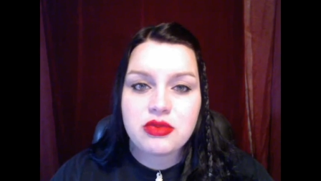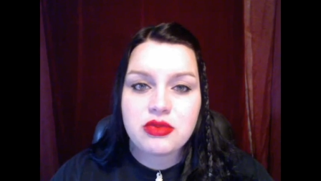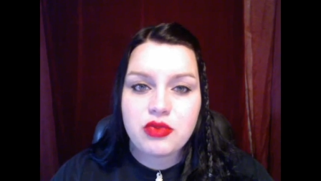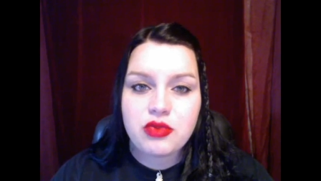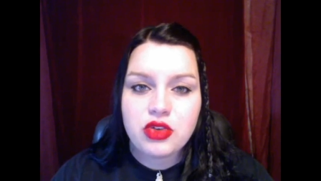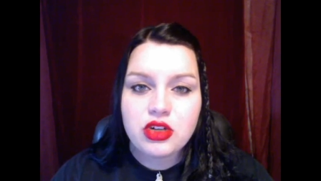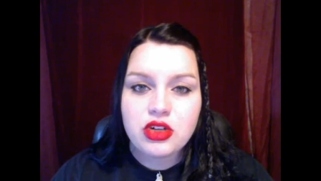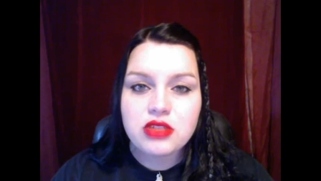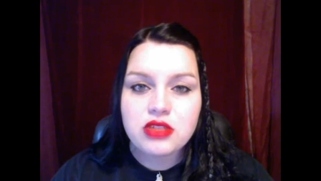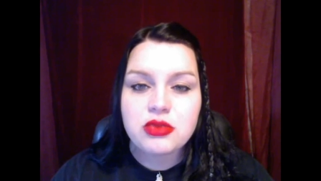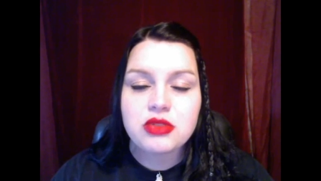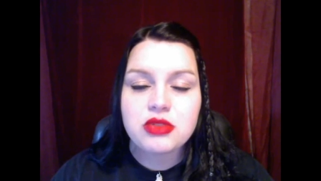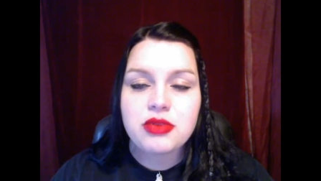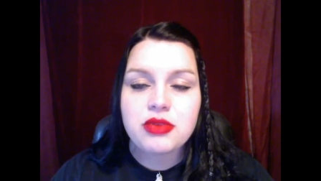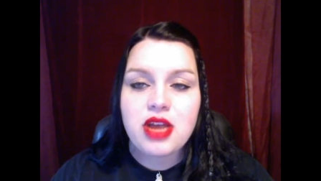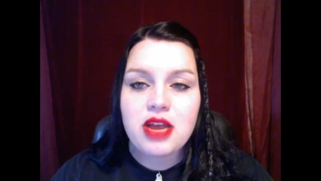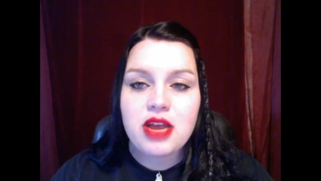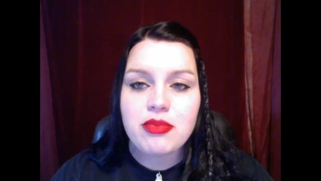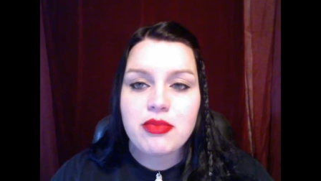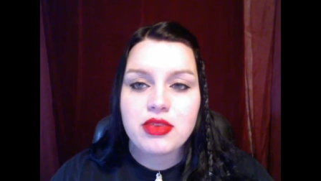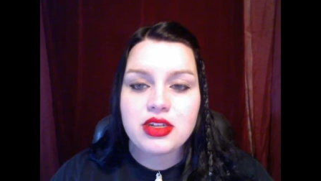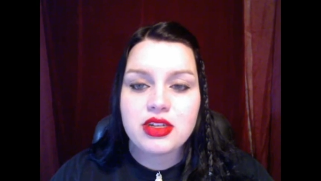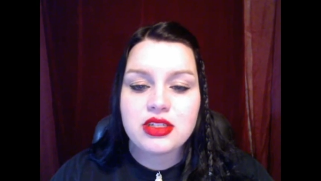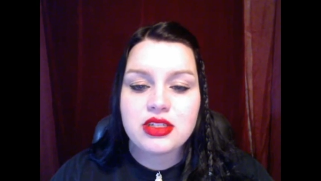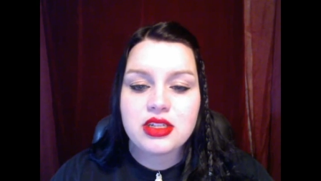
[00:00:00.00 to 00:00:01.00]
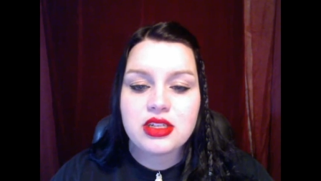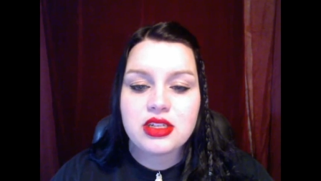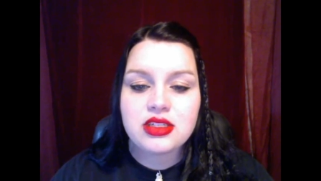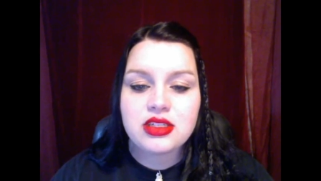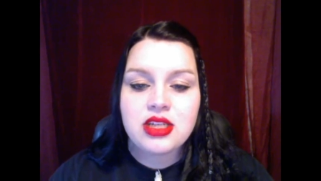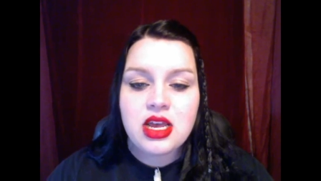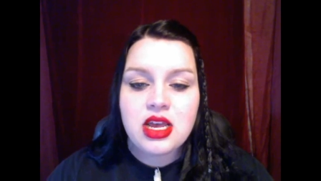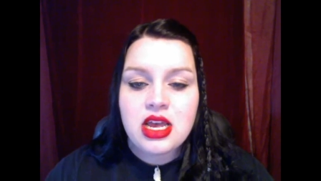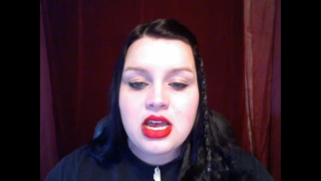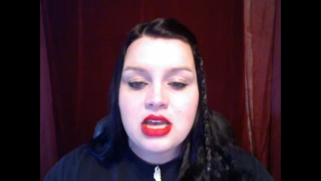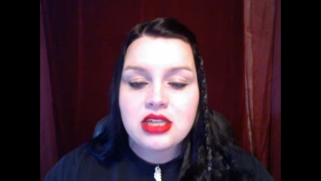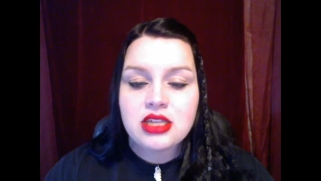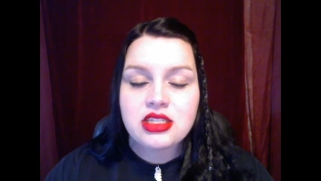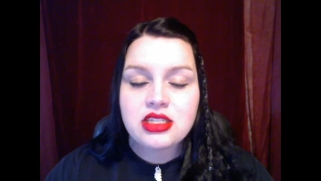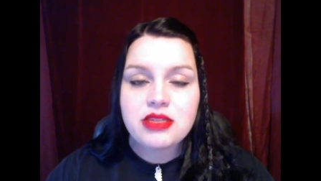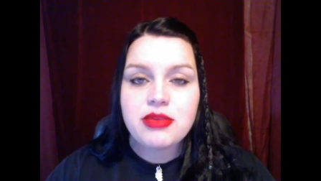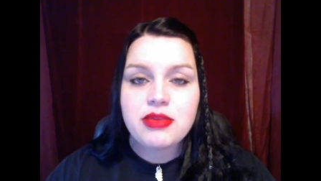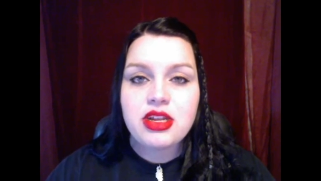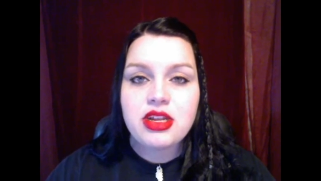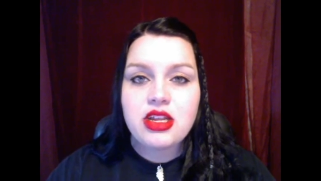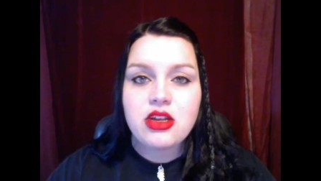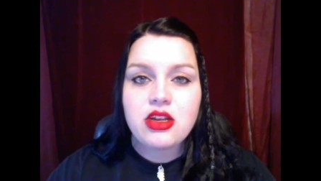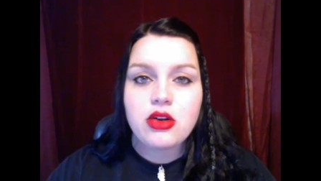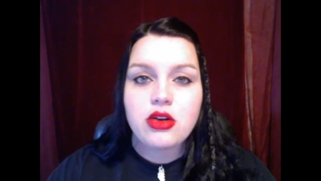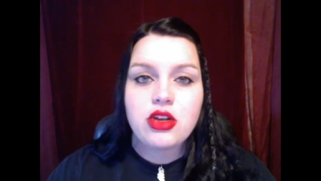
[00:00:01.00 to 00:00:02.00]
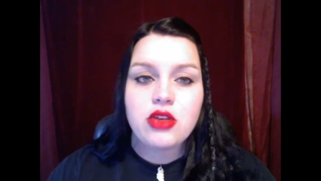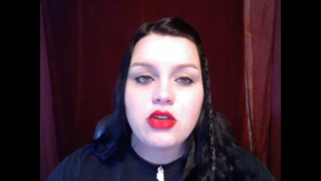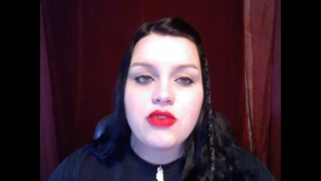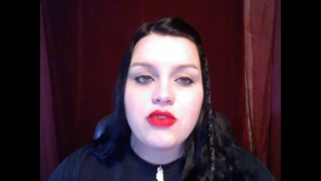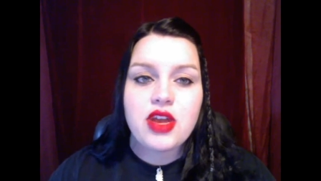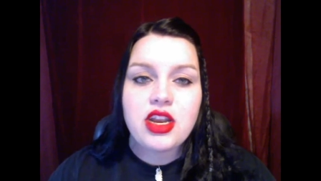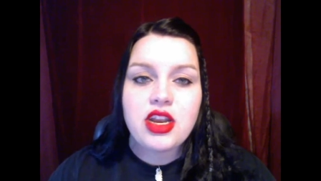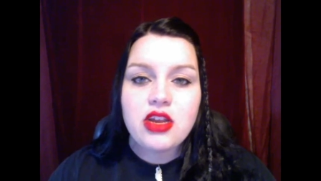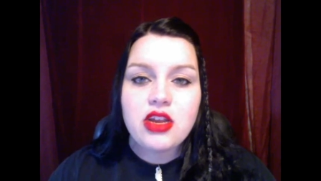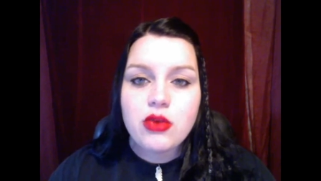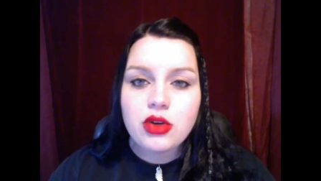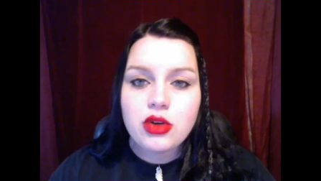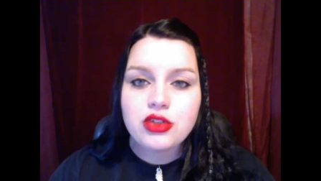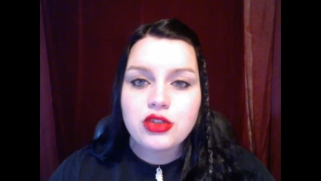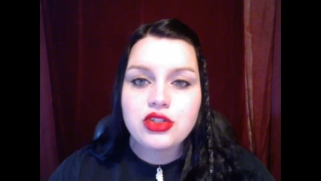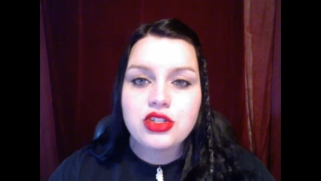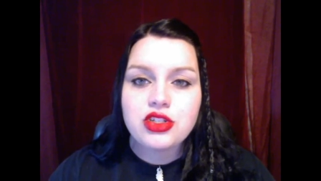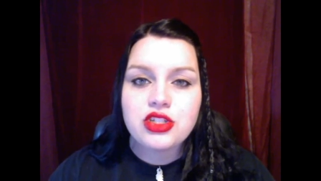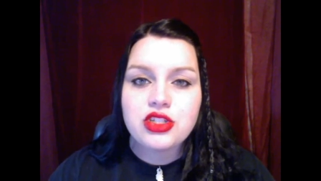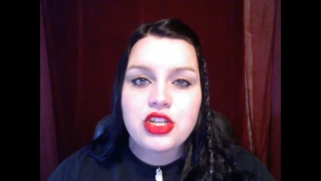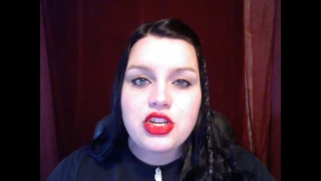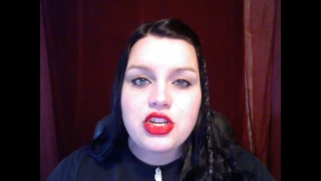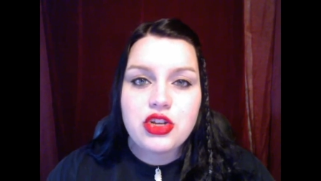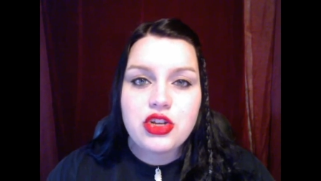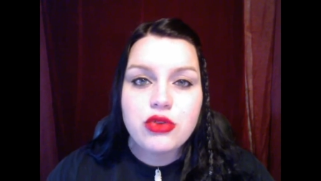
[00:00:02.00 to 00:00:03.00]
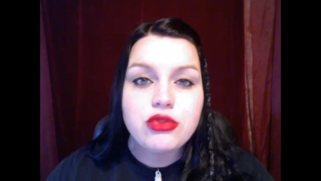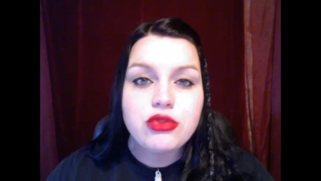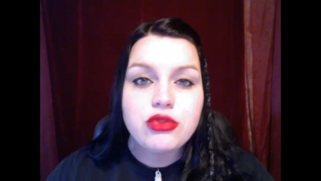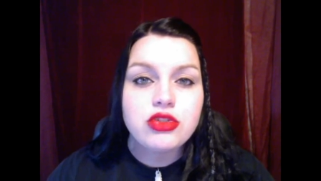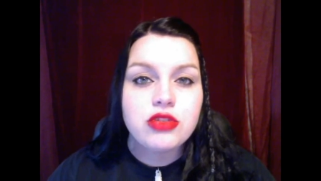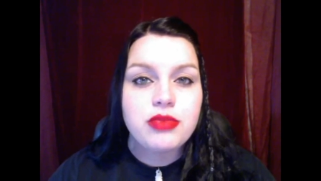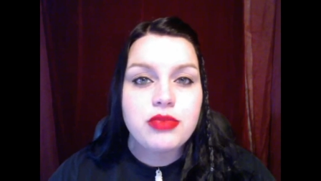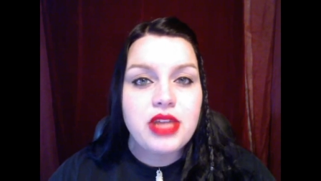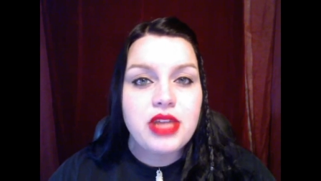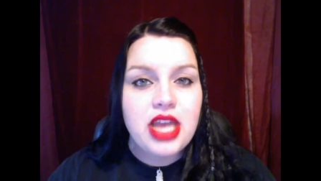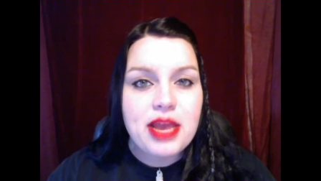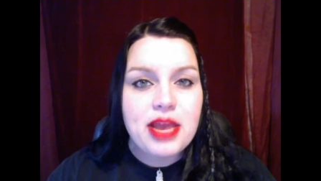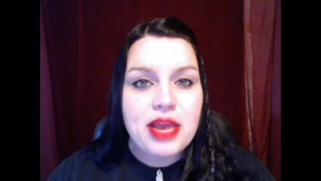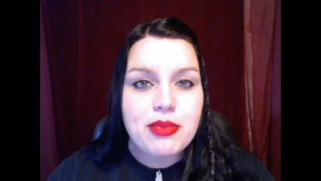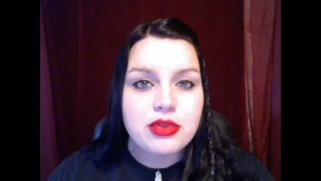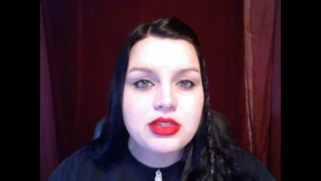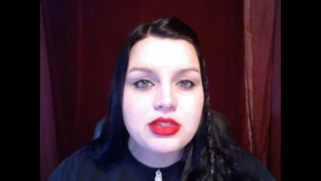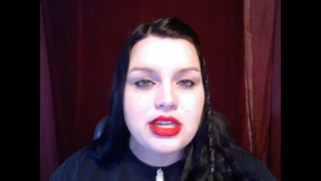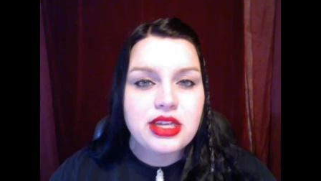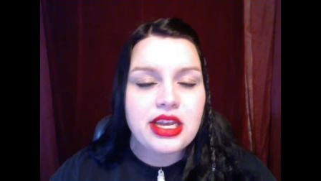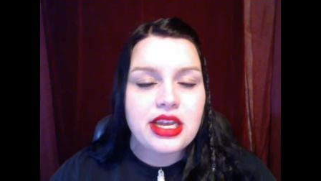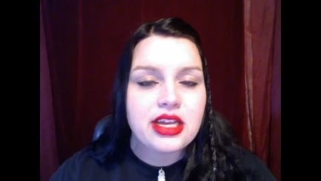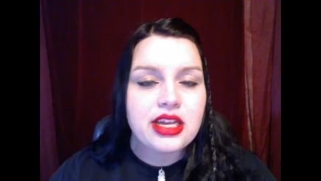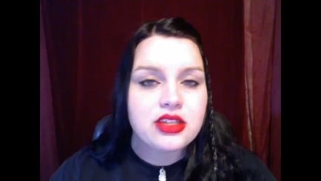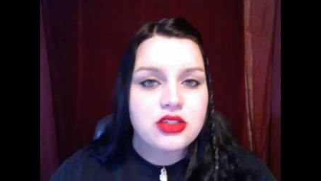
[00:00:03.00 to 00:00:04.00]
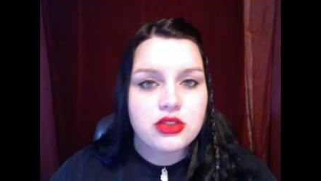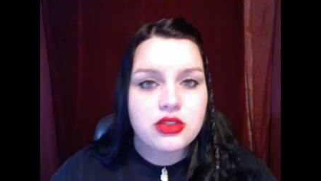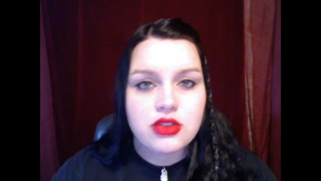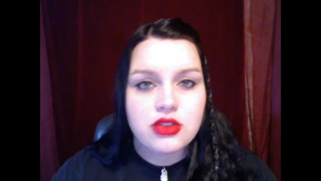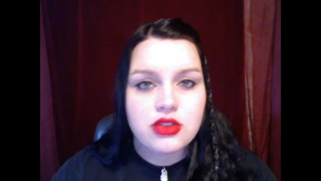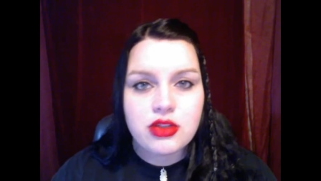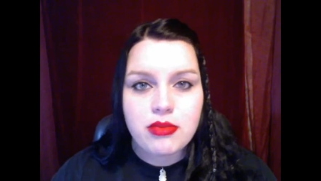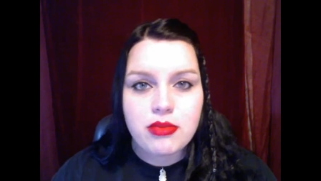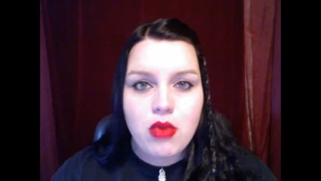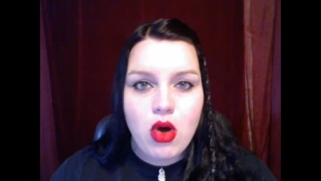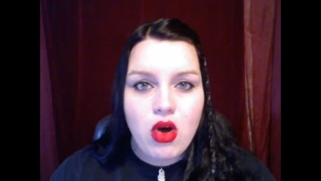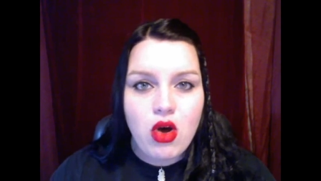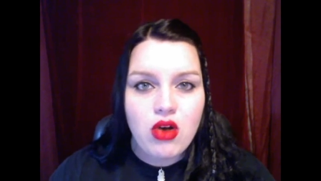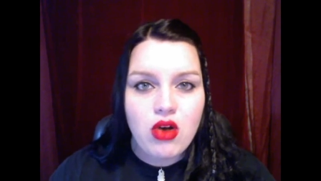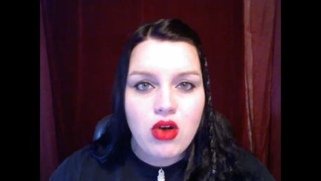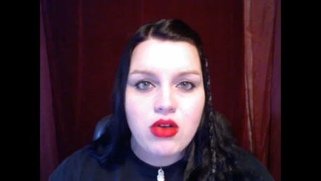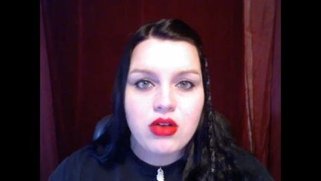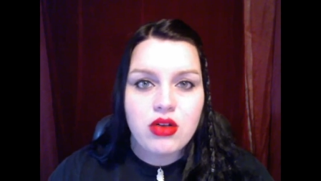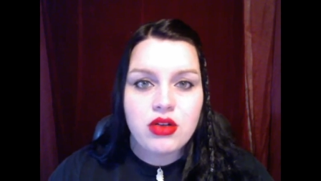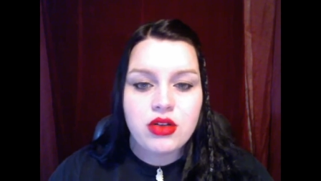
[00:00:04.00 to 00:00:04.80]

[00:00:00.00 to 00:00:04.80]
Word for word: You're supposed to be a high priestess, somebody can go to you with any questions, and you should be able to answer them all.